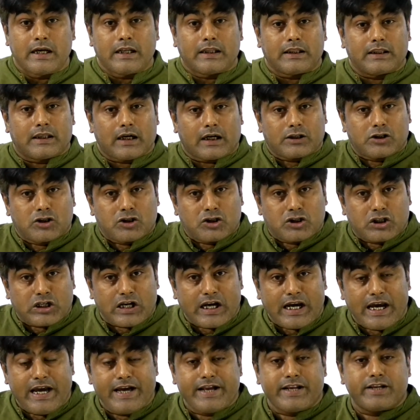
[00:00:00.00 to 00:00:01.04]
the
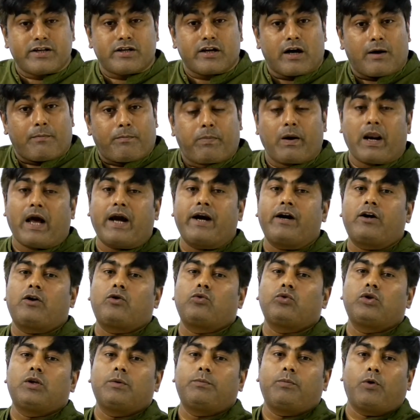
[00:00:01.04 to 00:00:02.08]
change applied
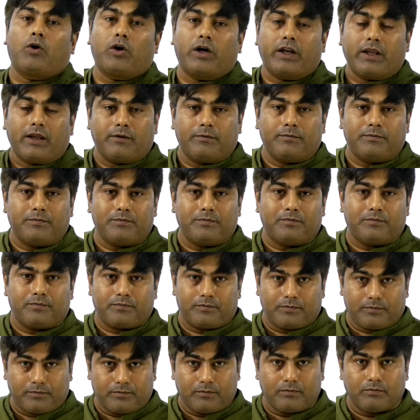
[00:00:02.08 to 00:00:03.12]
to the body.
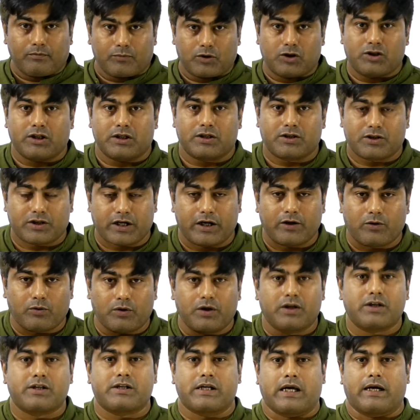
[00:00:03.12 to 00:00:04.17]
Just try to
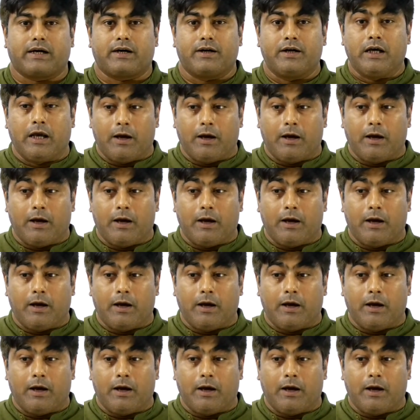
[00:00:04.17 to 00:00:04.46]
understand.